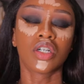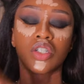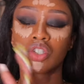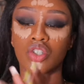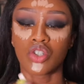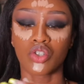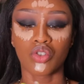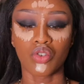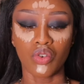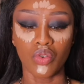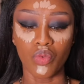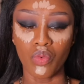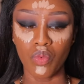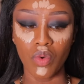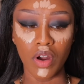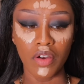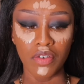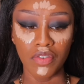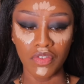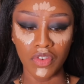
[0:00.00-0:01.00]

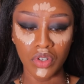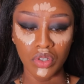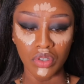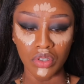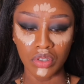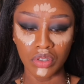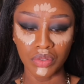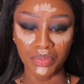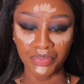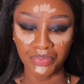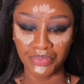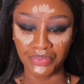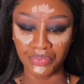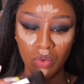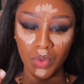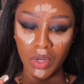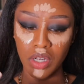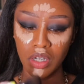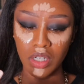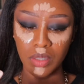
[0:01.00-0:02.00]
Truffle.
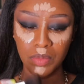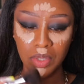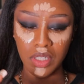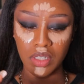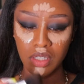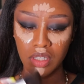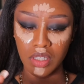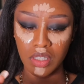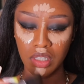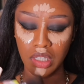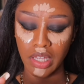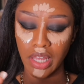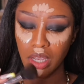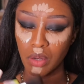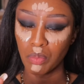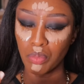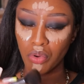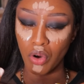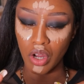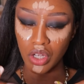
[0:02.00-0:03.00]
When it comes to
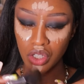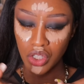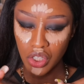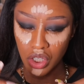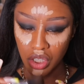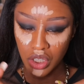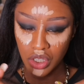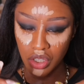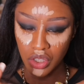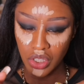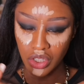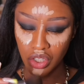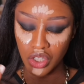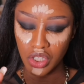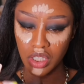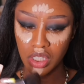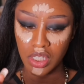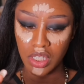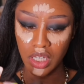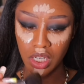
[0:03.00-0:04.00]
like bronzers and
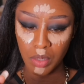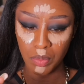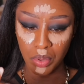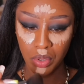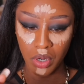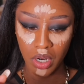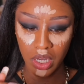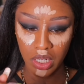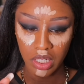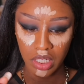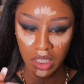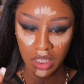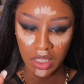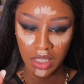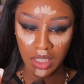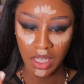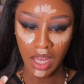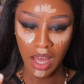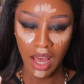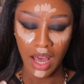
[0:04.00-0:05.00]
just stick
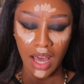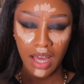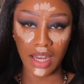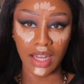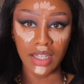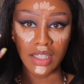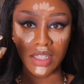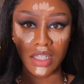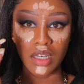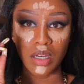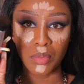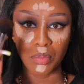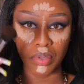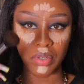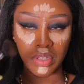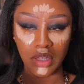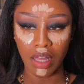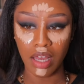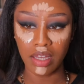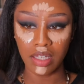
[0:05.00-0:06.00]
products, I like to
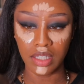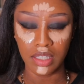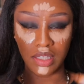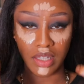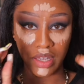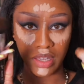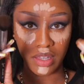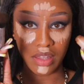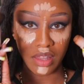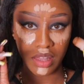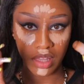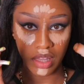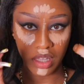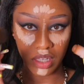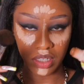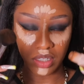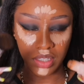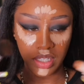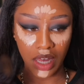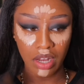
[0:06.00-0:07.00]
apply it like
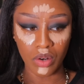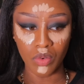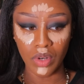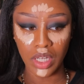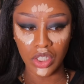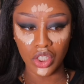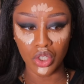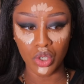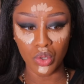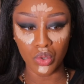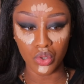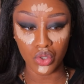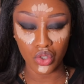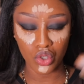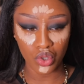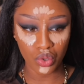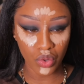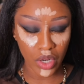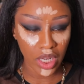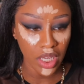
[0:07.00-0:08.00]
this. I don't like to go
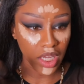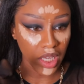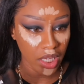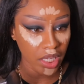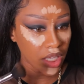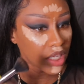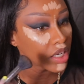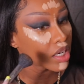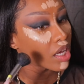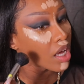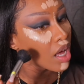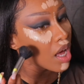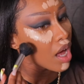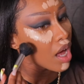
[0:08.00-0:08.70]
straight in.